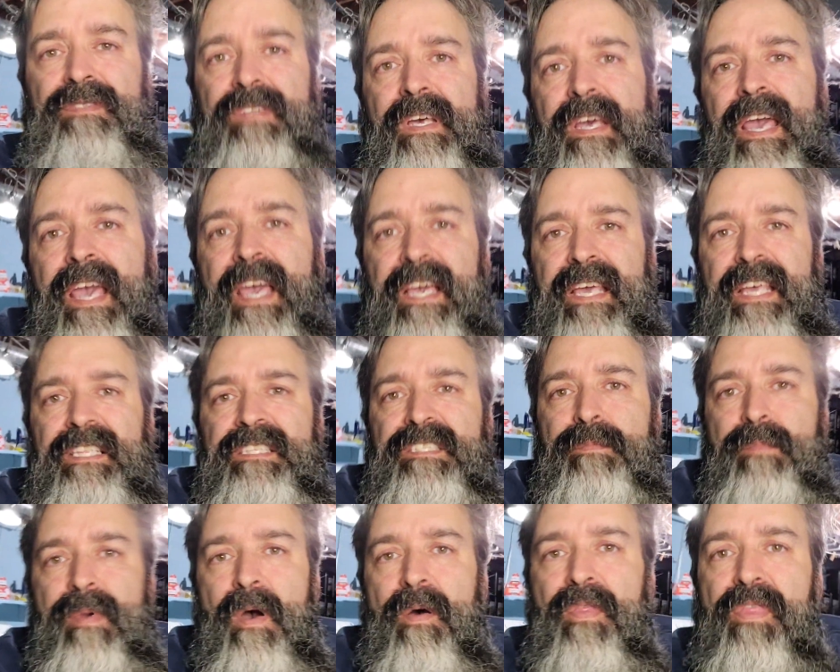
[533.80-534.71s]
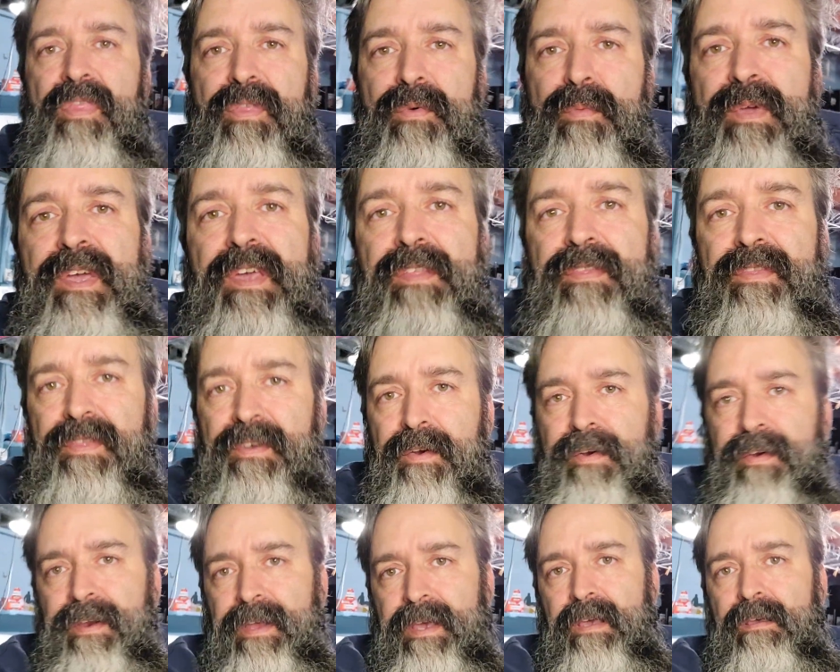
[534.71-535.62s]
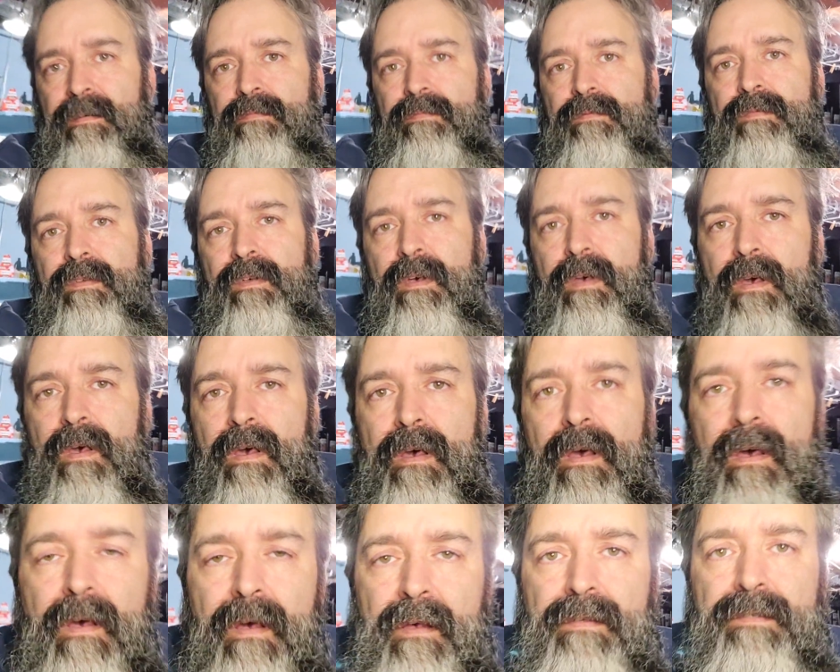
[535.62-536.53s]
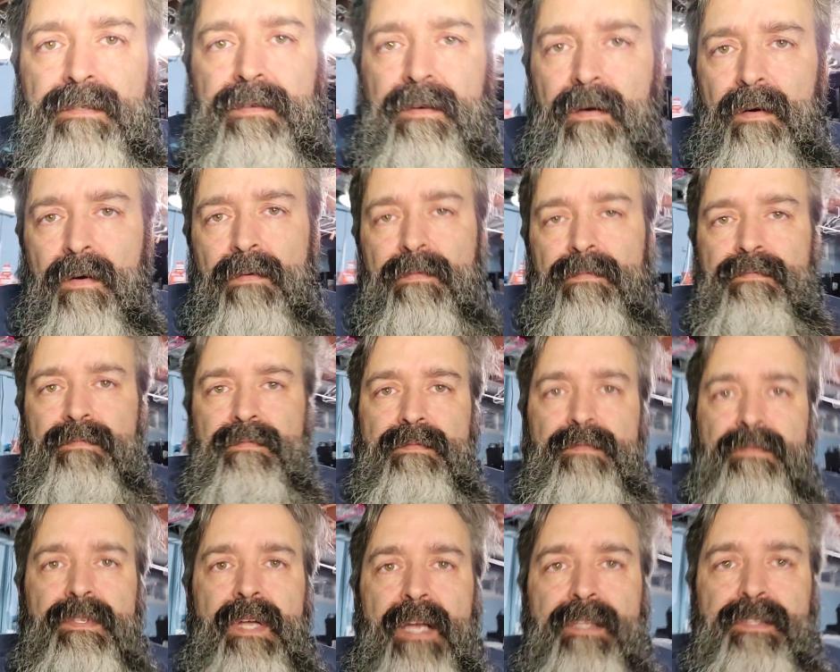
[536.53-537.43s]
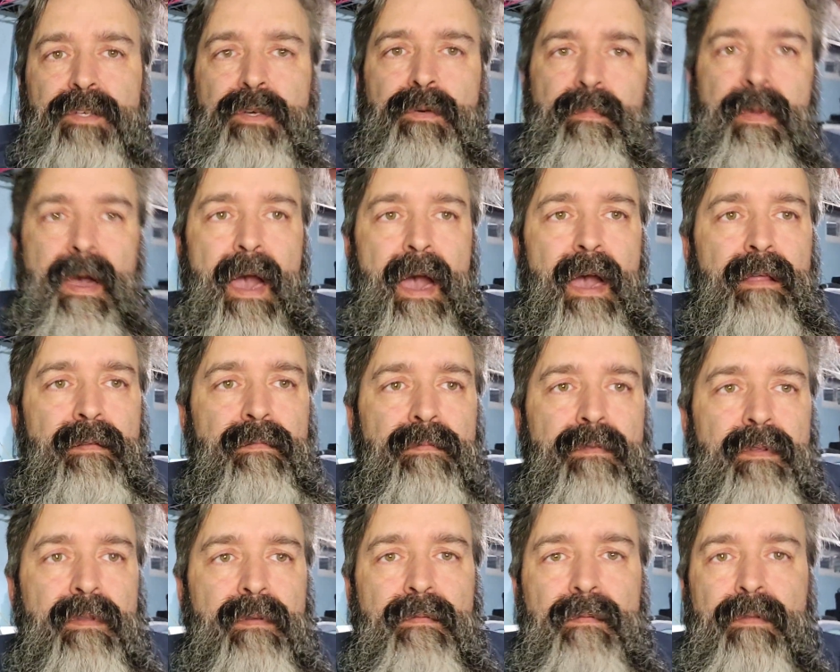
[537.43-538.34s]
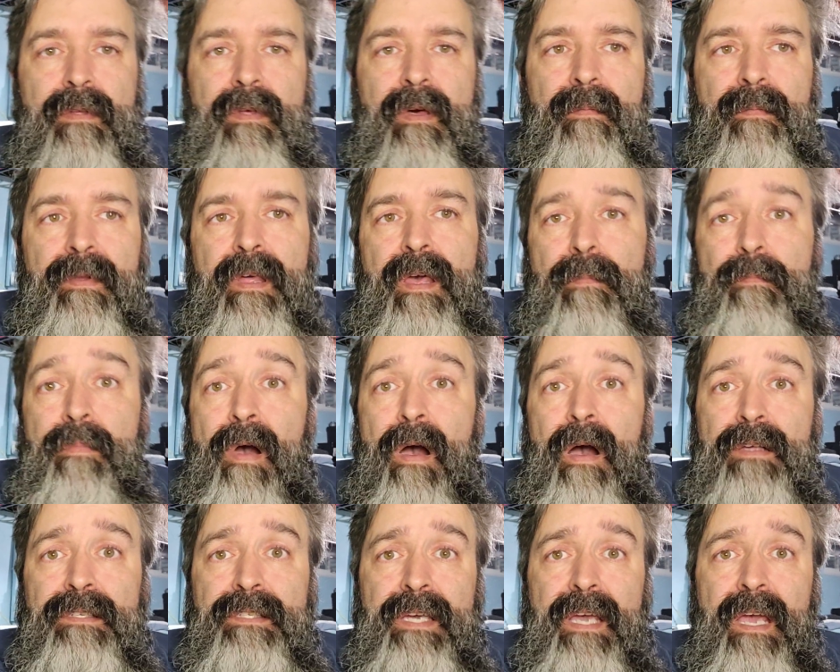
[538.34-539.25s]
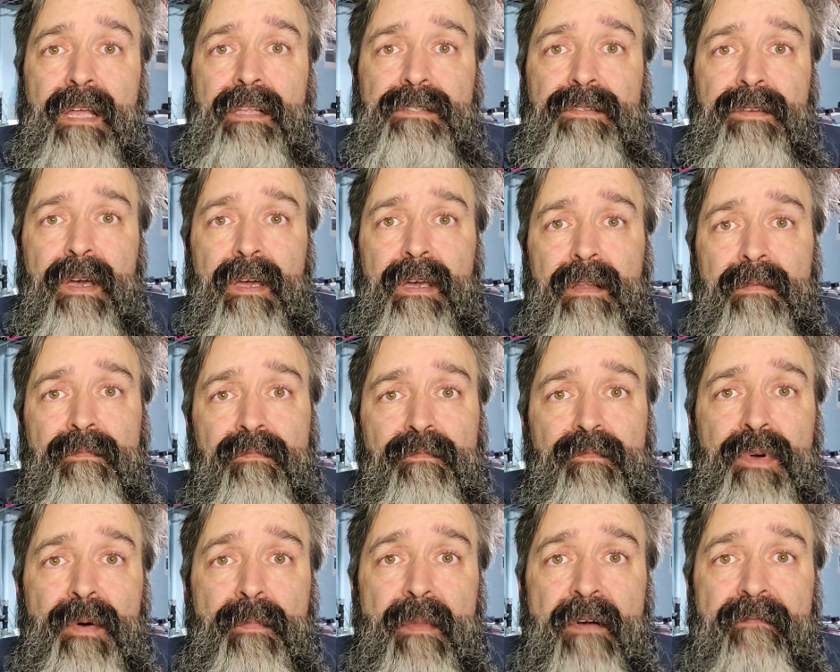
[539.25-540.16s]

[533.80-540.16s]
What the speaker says: it gets about 330. So not too bad. I'm gonna hit pause again so I can put my